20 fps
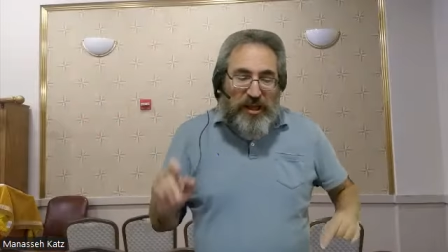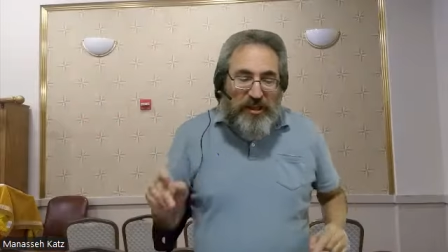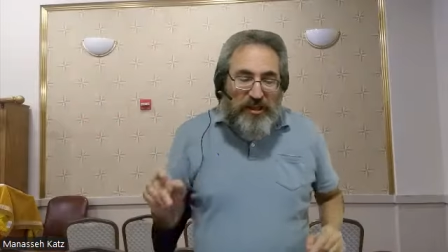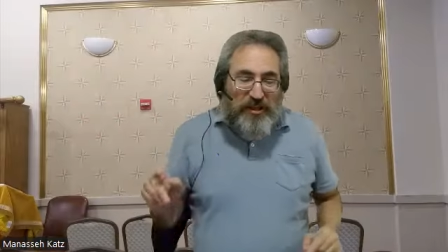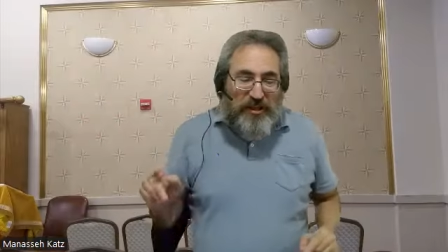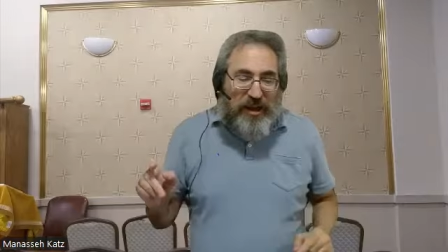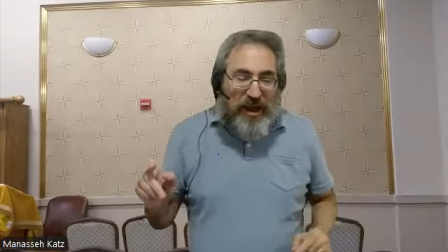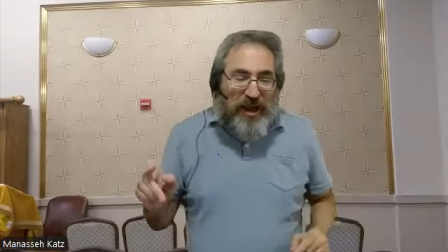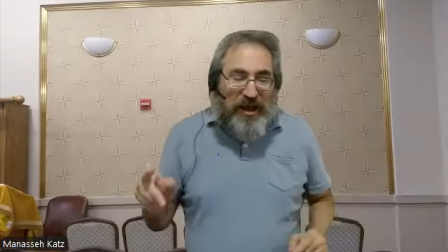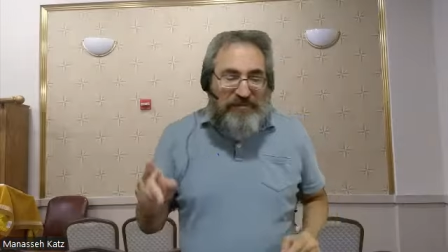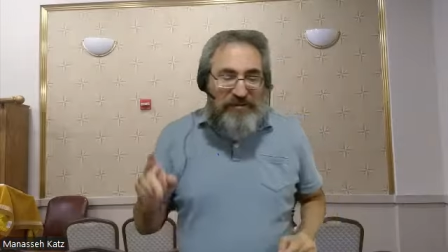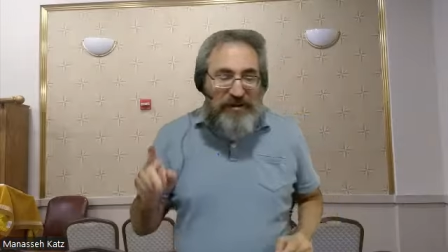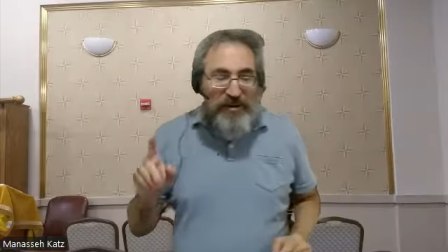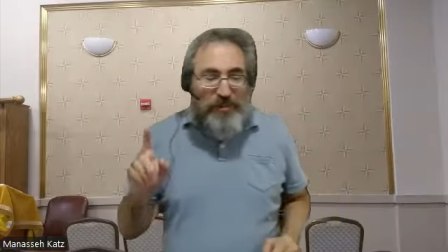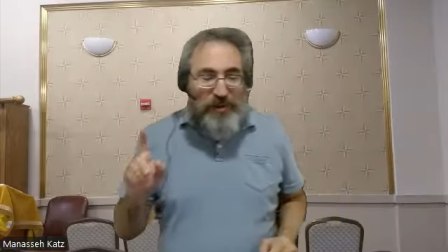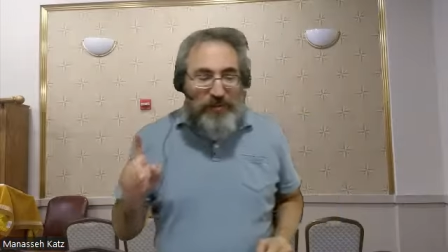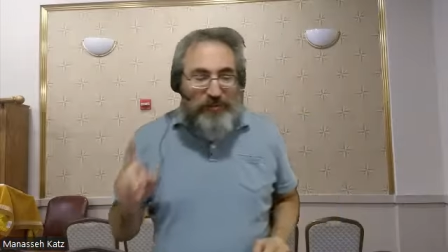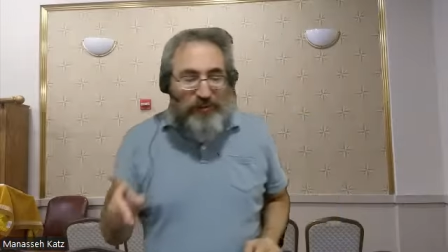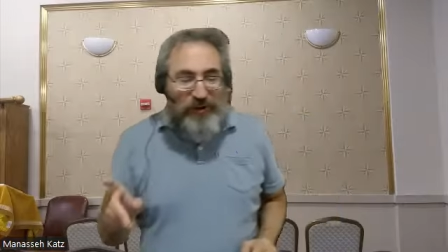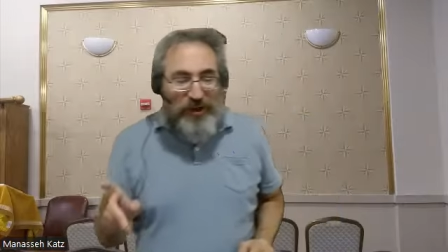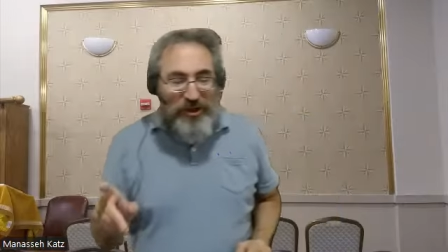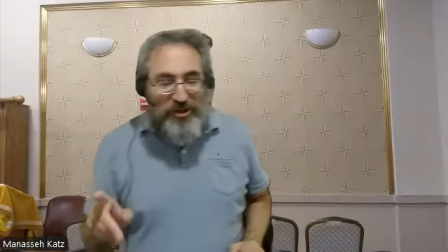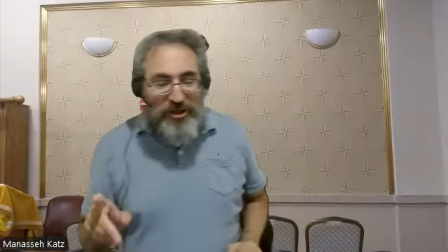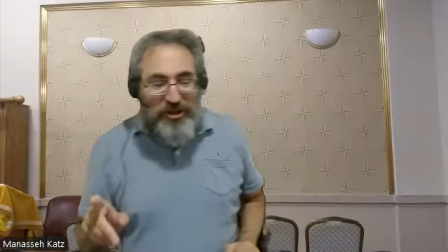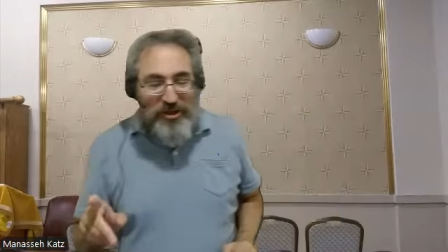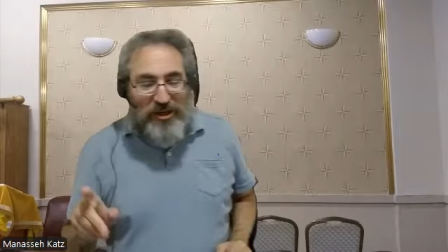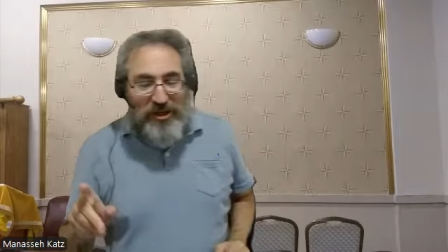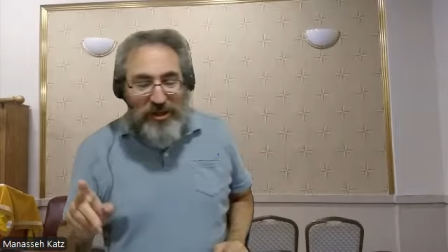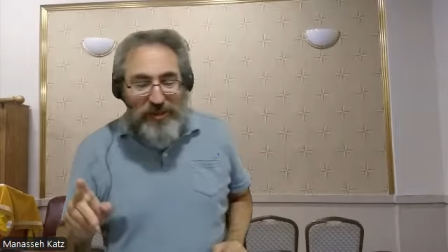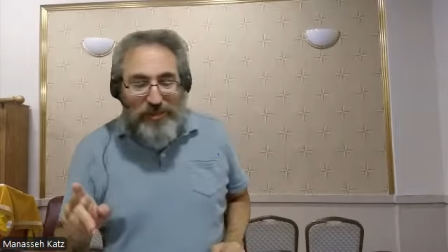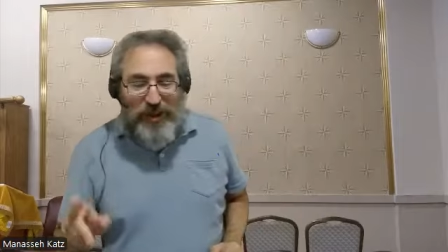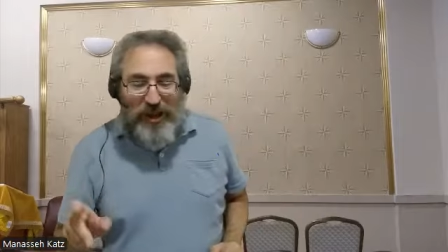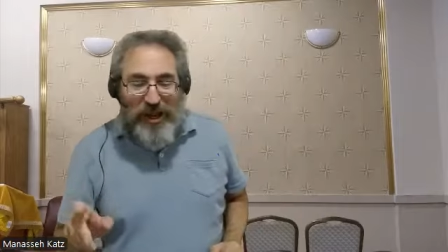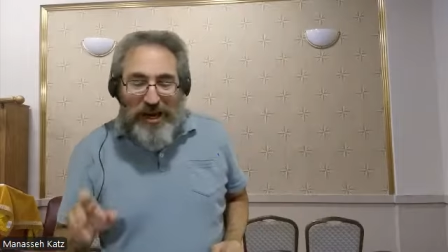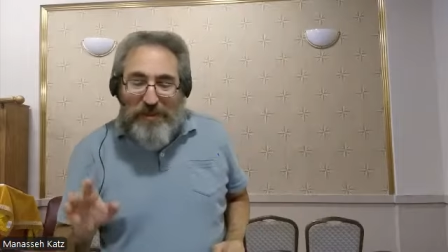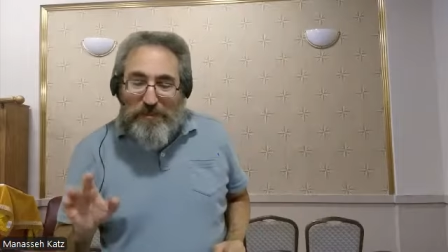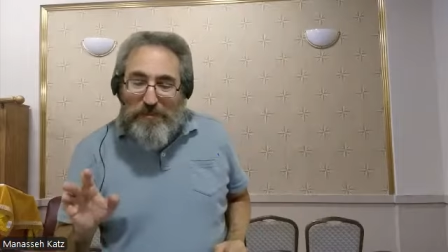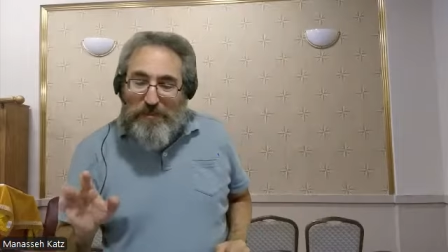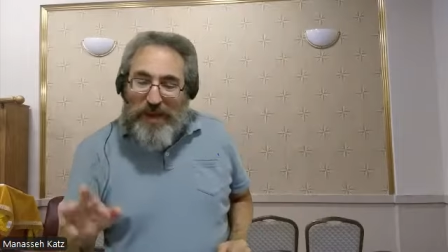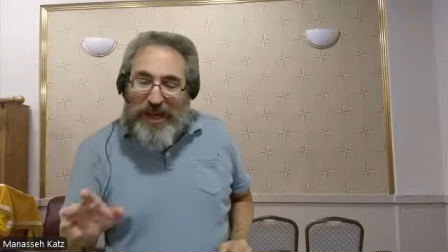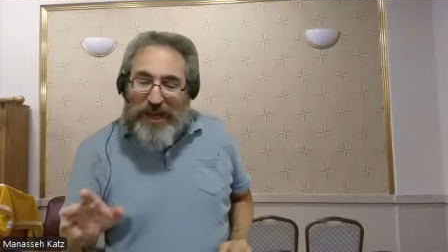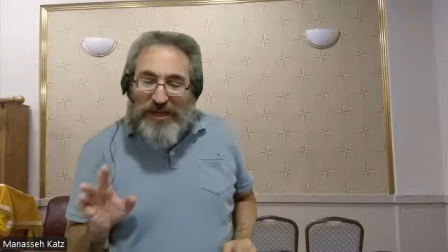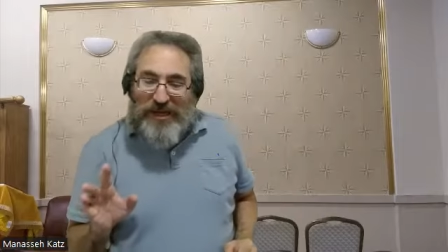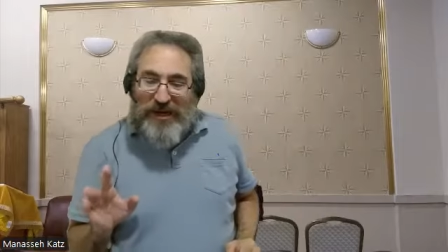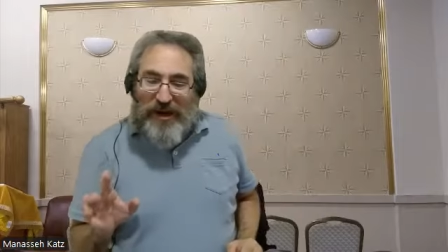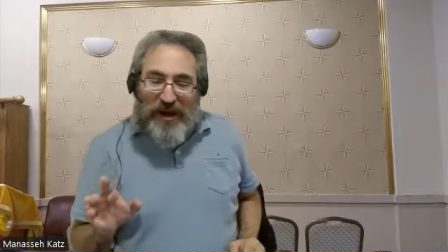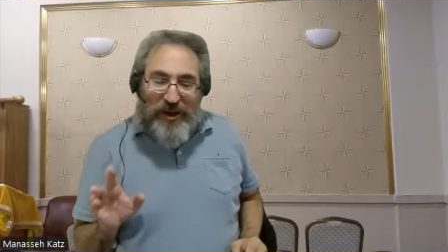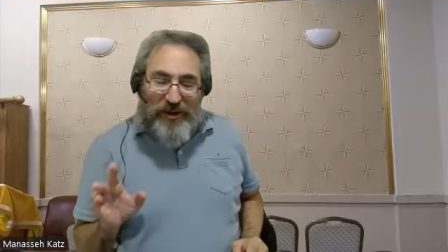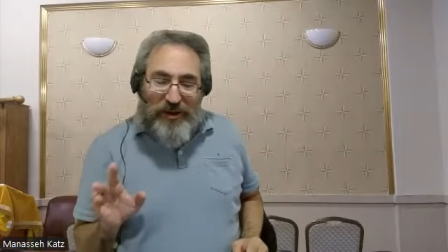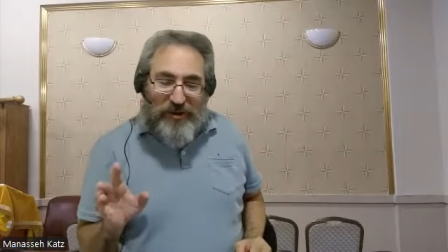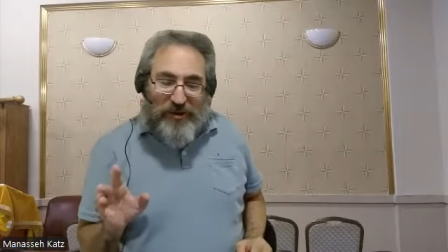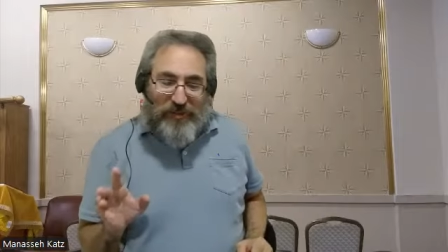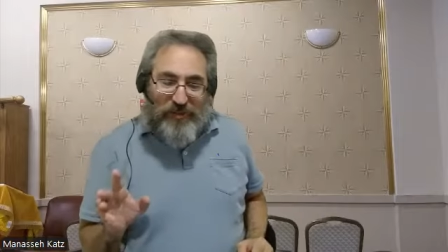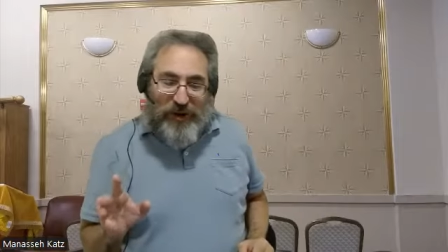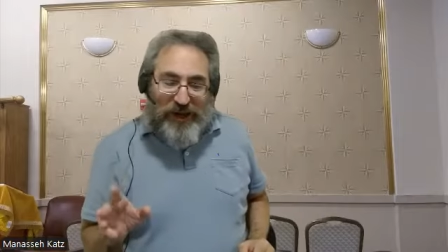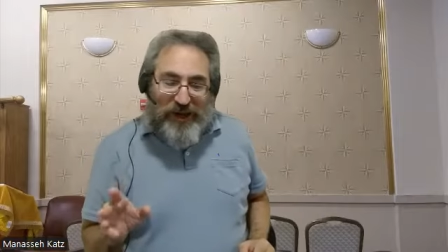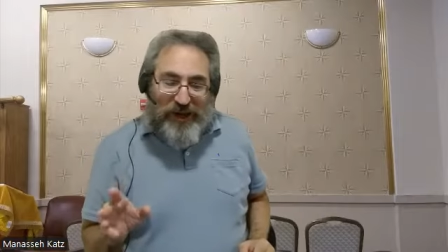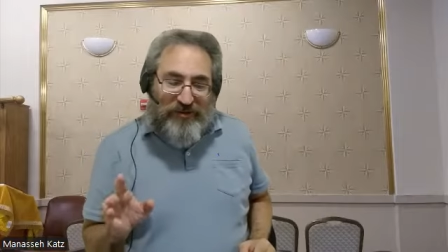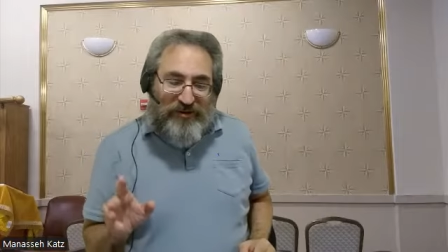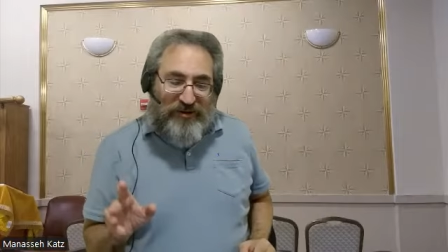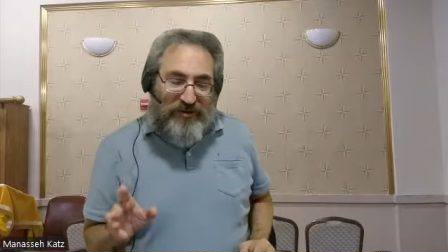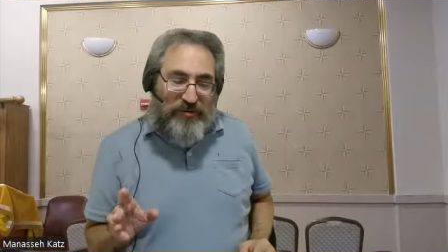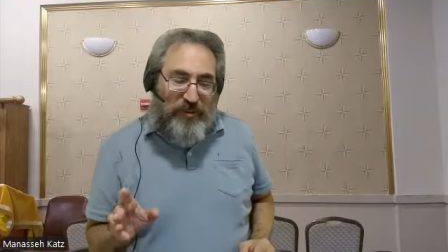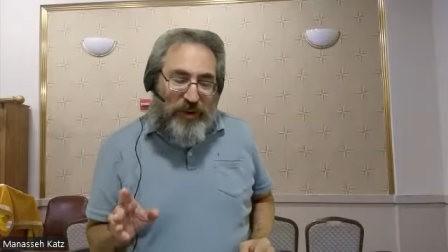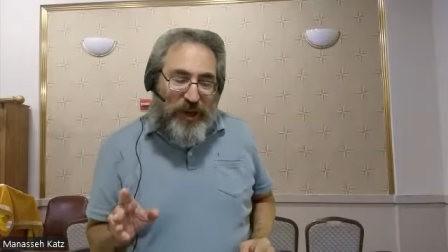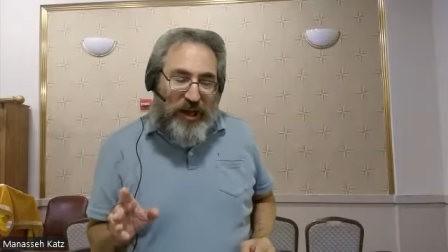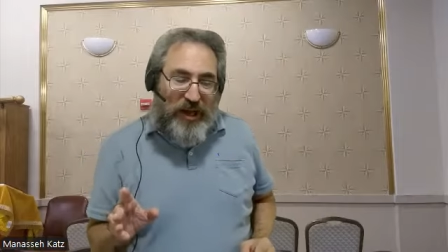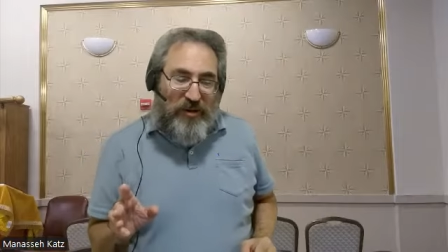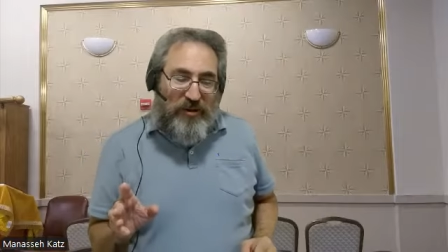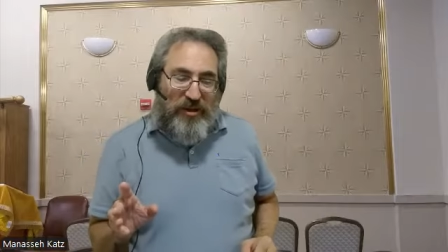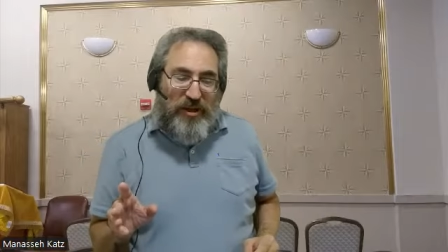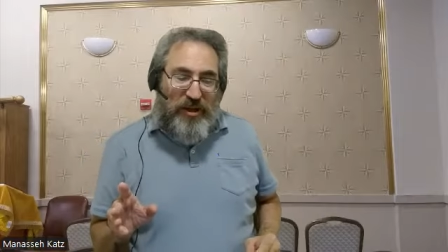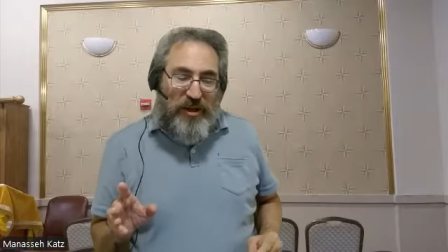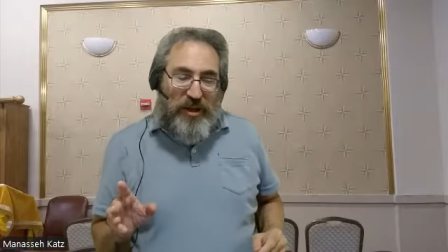The concept of friction can apply in many other ways as well.